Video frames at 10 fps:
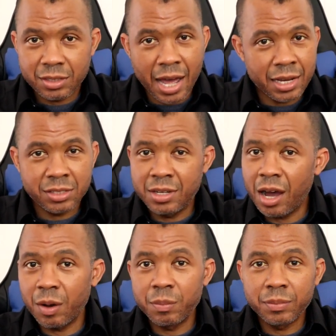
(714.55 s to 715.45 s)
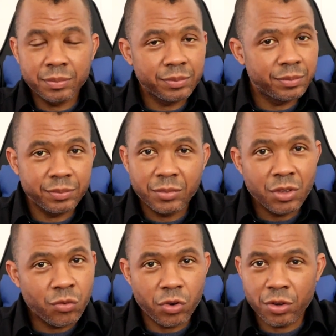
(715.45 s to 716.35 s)
that is dumb
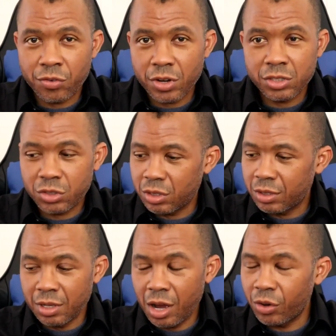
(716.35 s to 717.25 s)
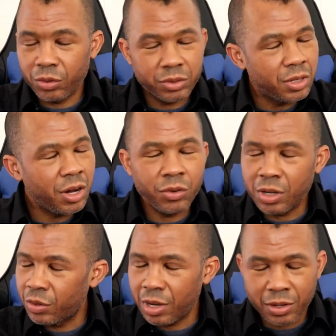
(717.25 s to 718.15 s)
for your first. No, no,
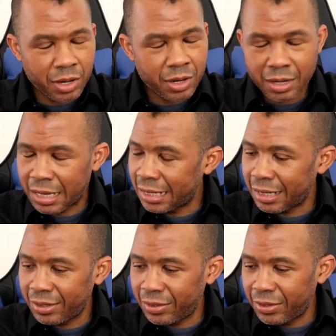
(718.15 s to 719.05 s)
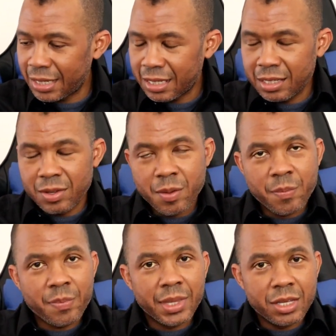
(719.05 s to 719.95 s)
no, no, no, no, no.
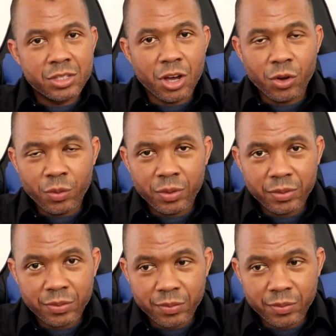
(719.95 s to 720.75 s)
So,